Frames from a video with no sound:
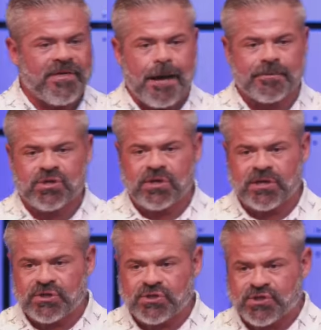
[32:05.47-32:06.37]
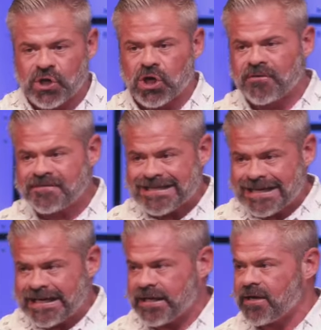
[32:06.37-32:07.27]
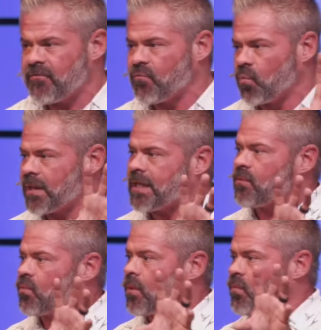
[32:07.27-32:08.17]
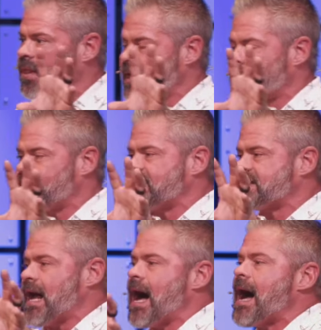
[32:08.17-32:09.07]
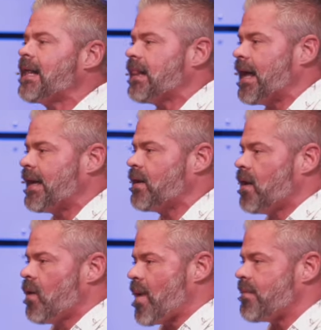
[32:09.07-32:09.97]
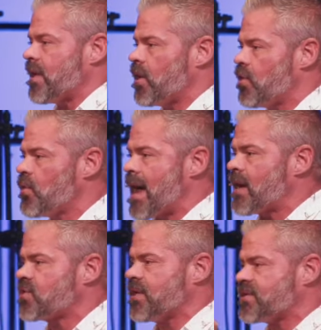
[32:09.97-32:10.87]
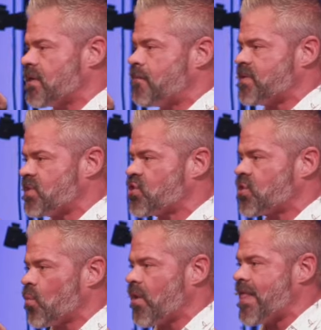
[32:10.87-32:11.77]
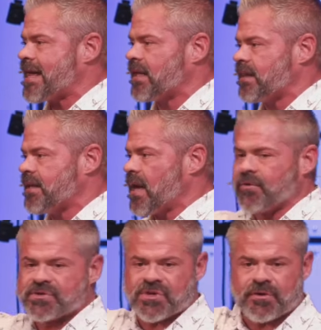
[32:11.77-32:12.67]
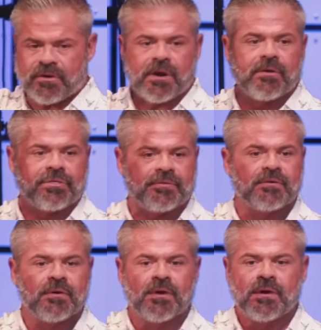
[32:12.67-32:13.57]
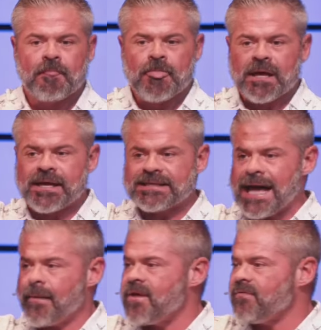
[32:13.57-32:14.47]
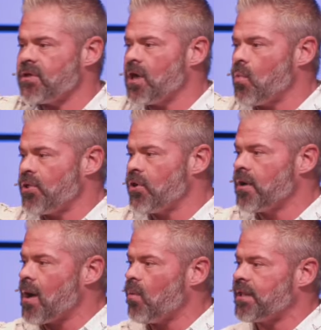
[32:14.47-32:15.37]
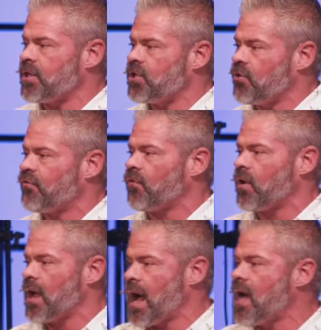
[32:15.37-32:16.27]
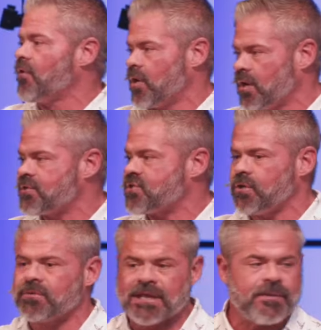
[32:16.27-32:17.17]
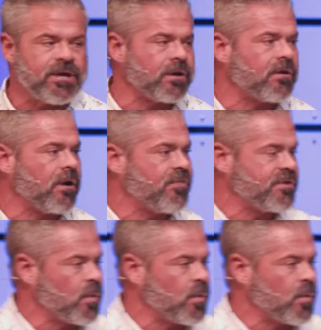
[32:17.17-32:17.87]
the opportunity to serve, to give, really, really it begins to highlight, wait a minute, who actually is in a position where they can lead others in their growth? Because how many of you know when you're not willing to do for others, you limit your growth